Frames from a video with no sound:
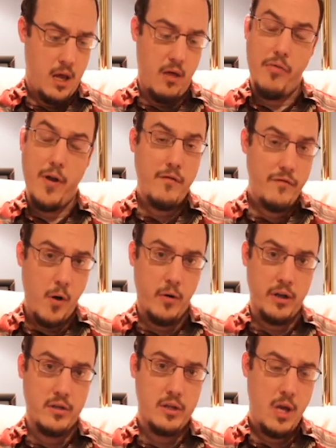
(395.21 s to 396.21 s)
Their
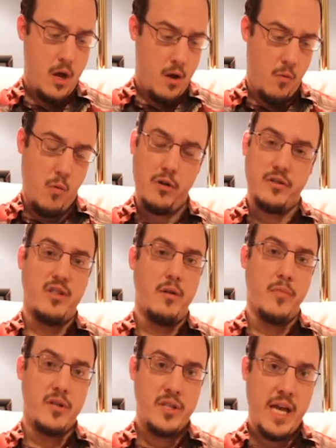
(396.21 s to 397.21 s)
focus was the
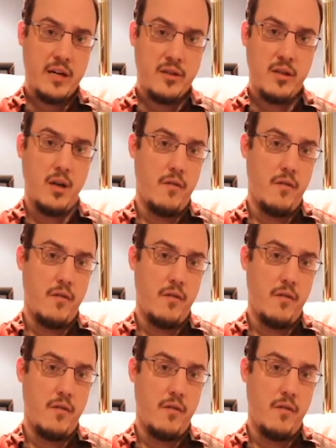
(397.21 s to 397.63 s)
protection